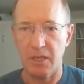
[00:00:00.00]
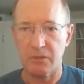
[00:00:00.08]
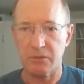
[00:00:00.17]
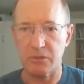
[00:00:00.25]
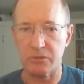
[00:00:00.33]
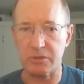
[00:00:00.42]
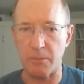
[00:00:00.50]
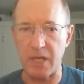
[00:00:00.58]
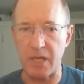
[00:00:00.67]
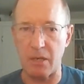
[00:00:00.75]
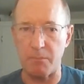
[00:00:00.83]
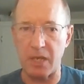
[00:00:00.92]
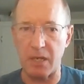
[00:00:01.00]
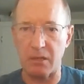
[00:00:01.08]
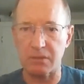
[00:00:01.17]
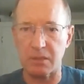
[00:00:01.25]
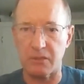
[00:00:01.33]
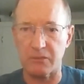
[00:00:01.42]
to somehow make
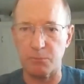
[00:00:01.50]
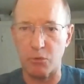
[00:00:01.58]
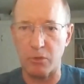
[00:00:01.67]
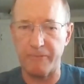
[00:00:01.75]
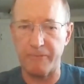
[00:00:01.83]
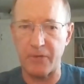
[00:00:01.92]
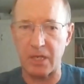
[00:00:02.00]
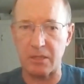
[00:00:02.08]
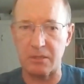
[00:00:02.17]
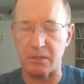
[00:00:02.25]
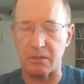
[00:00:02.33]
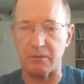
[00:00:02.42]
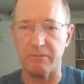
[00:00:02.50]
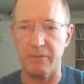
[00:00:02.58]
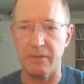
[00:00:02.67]
ourselves more effective